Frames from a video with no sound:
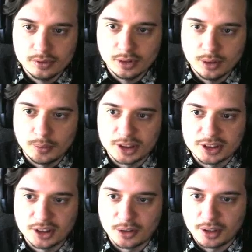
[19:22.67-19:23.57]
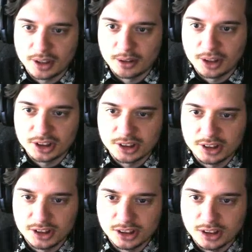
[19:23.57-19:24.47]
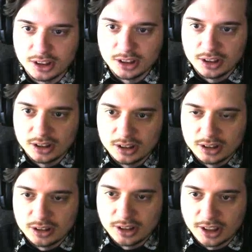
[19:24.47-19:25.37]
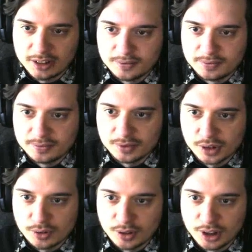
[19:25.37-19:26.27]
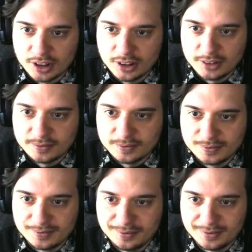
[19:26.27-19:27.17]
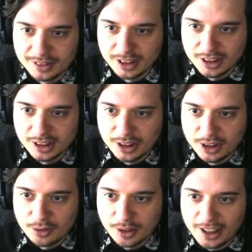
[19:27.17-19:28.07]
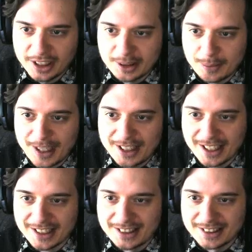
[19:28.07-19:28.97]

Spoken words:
but it's not a correct location. Okay, so we're gonna try and estimate this.